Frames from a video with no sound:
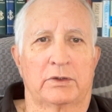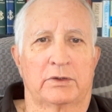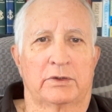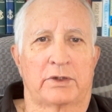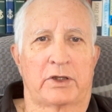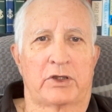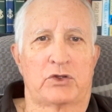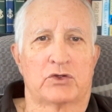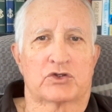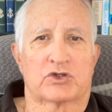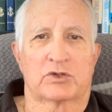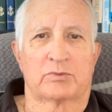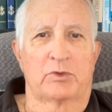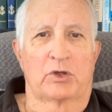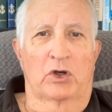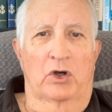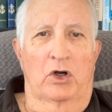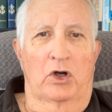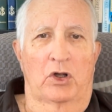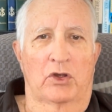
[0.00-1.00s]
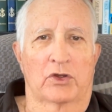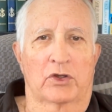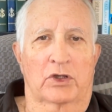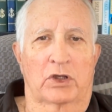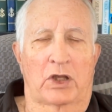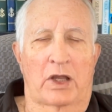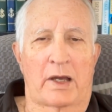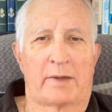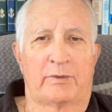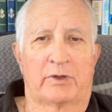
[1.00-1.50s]
They used to be all the
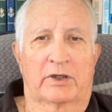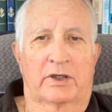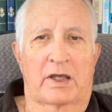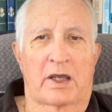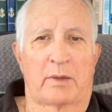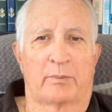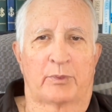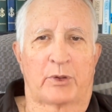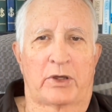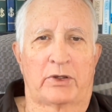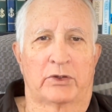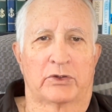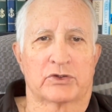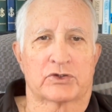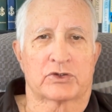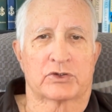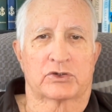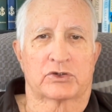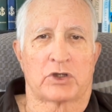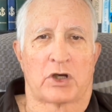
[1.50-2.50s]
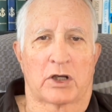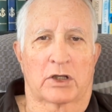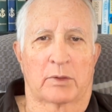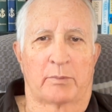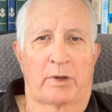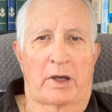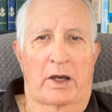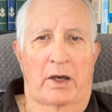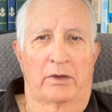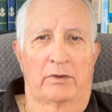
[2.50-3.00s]
climate campaigners could talk
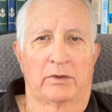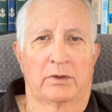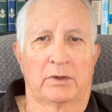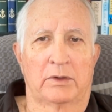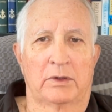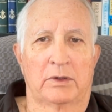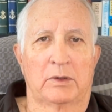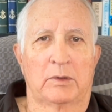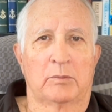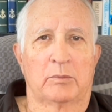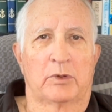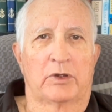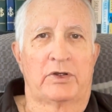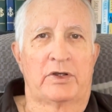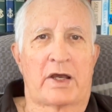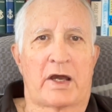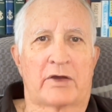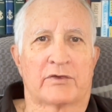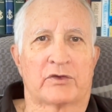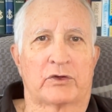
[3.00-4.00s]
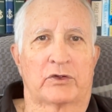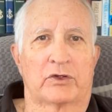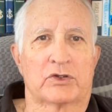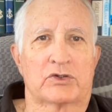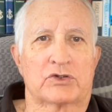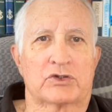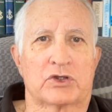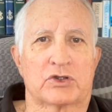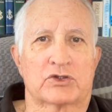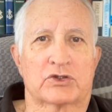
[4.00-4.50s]
about, but now they're
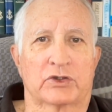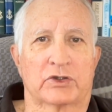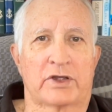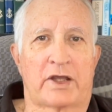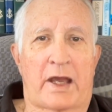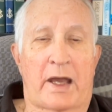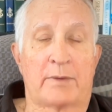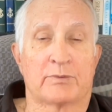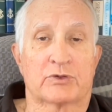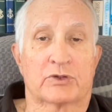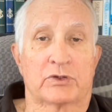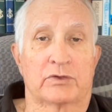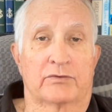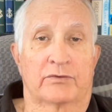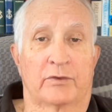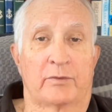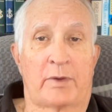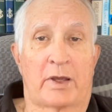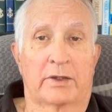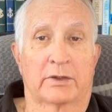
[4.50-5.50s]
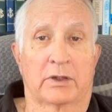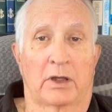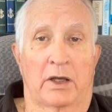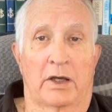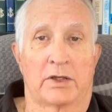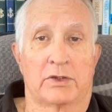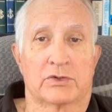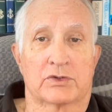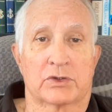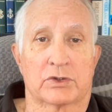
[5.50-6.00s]
essentially absent from
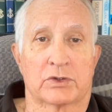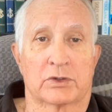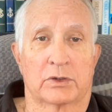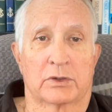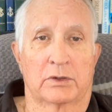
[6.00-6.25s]
headlines."